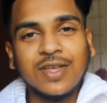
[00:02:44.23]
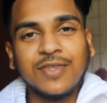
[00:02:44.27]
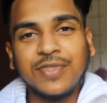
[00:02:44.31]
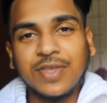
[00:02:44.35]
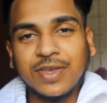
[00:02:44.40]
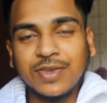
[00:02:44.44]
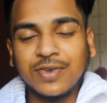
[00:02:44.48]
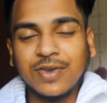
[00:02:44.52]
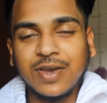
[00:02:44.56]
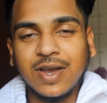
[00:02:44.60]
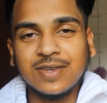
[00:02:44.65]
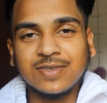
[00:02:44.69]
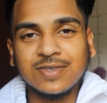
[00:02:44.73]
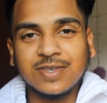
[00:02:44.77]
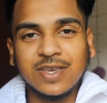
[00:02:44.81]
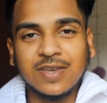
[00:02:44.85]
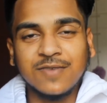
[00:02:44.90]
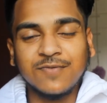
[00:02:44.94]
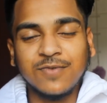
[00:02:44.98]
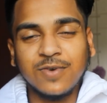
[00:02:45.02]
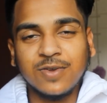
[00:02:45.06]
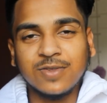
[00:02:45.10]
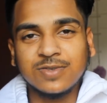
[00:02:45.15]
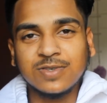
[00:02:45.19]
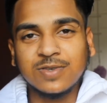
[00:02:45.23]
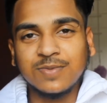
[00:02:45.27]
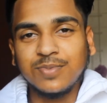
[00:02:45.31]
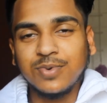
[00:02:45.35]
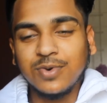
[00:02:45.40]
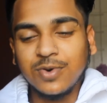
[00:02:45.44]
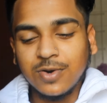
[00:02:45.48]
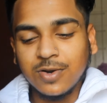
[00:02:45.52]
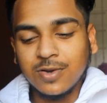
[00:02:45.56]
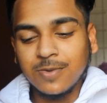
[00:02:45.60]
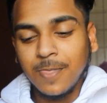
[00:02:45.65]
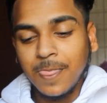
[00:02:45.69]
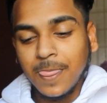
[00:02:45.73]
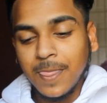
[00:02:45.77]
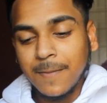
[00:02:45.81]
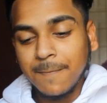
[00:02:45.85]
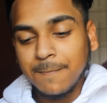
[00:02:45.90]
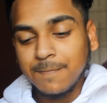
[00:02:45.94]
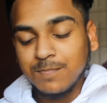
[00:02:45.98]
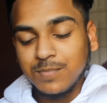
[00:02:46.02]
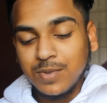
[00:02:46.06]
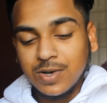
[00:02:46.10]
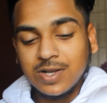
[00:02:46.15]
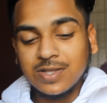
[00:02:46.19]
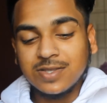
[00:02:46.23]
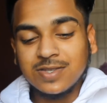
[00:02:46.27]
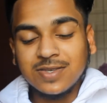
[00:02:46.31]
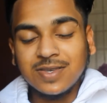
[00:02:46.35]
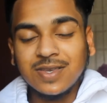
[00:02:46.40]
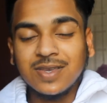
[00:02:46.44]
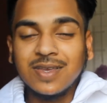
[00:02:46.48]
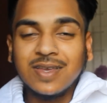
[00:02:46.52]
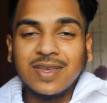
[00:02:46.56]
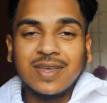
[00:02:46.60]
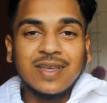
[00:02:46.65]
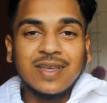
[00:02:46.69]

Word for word: Thank you guys again for all the support. But